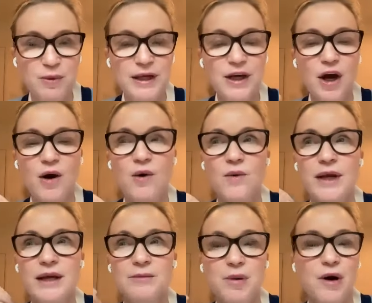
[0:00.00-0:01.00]
We go
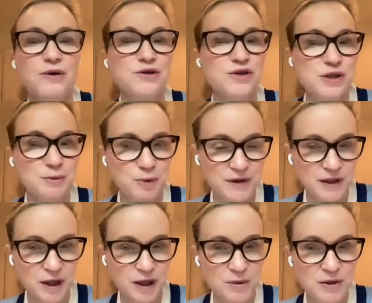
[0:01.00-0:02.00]
in partnership with
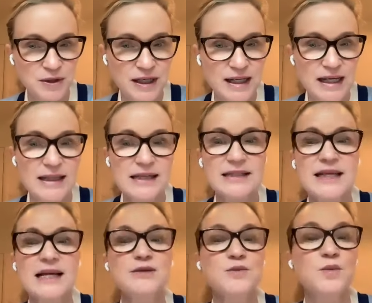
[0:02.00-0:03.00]
a community that says,